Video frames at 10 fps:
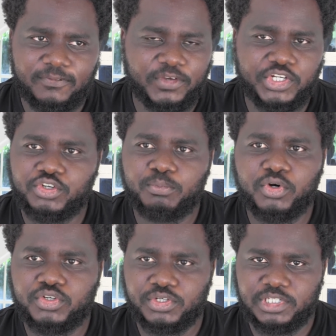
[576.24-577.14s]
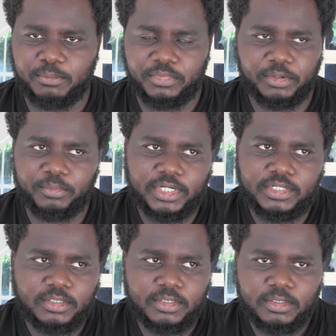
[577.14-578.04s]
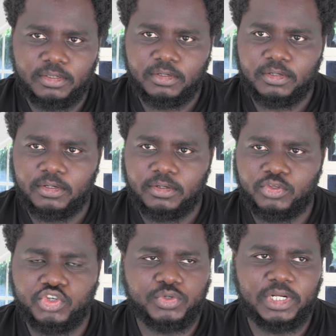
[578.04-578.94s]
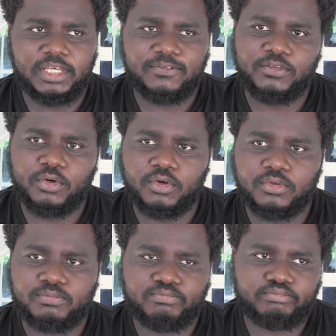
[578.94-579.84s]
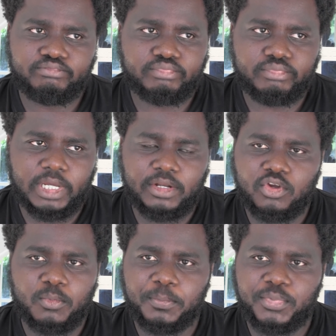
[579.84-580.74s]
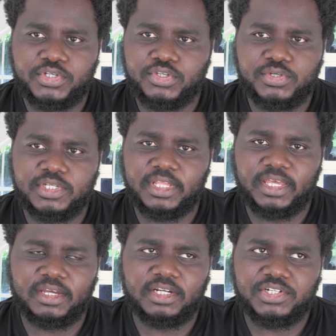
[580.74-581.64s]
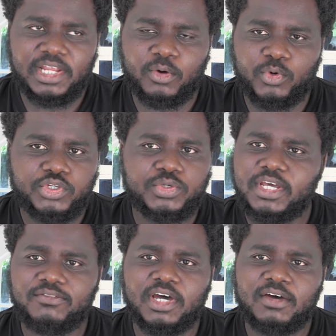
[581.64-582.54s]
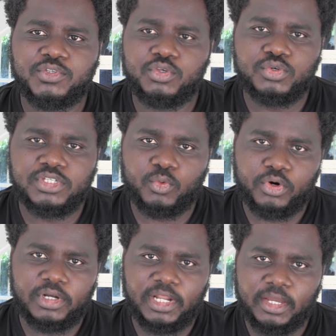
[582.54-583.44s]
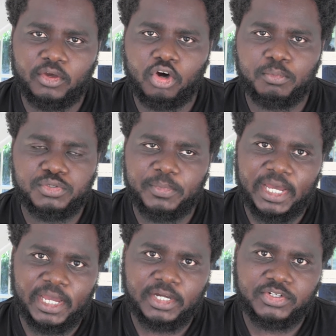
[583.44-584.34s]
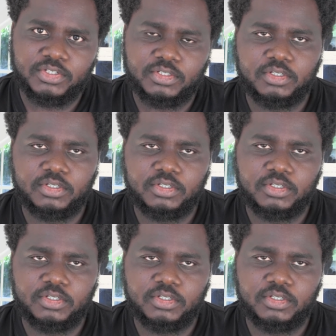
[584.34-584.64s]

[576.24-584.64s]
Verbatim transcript: fiction books or something, but usually if you're a normal person using the English language, you never have to use a word like gobsmacked